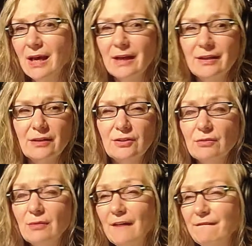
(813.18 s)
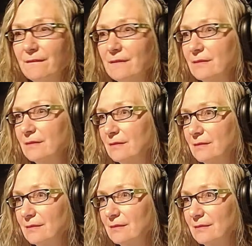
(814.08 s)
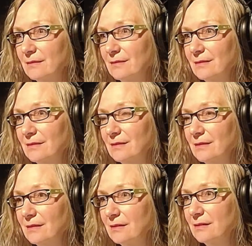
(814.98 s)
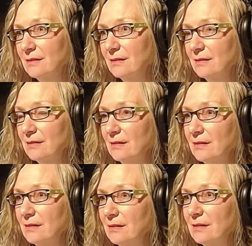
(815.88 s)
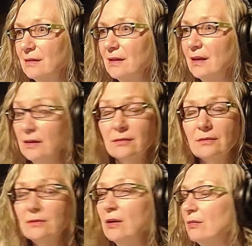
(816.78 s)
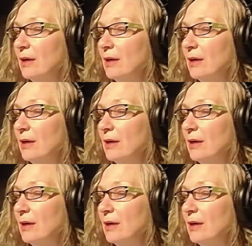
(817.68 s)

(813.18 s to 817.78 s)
But it will not cure, brain tumors and cancers.